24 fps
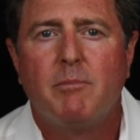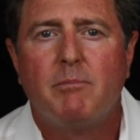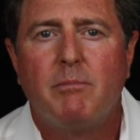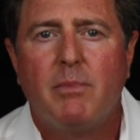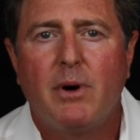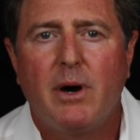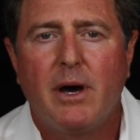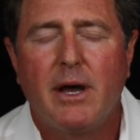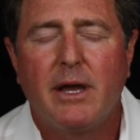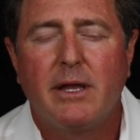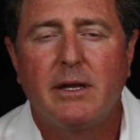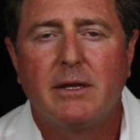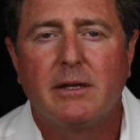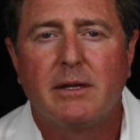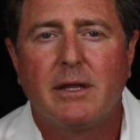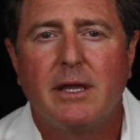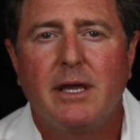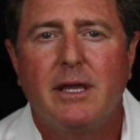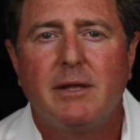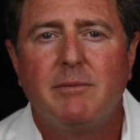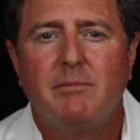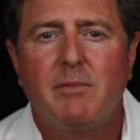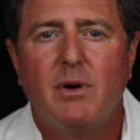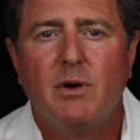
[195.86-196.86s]
But
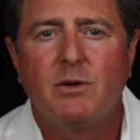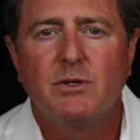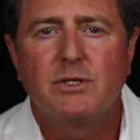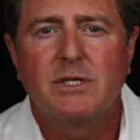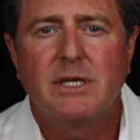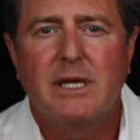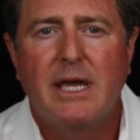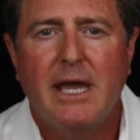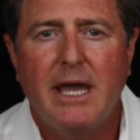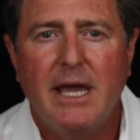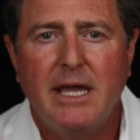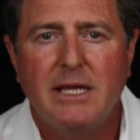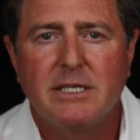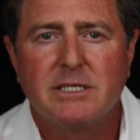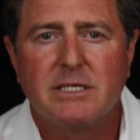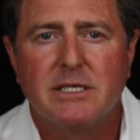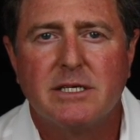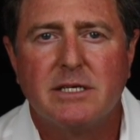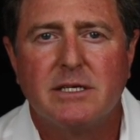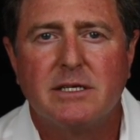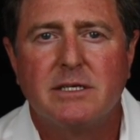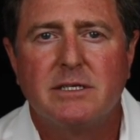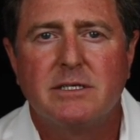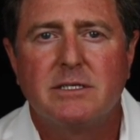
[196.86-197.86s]
in most
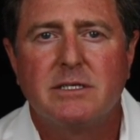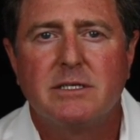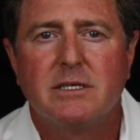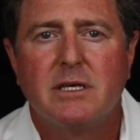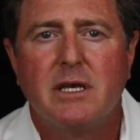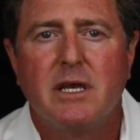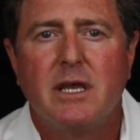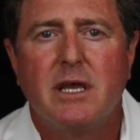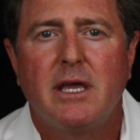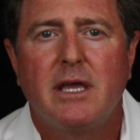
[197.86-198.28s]
cases,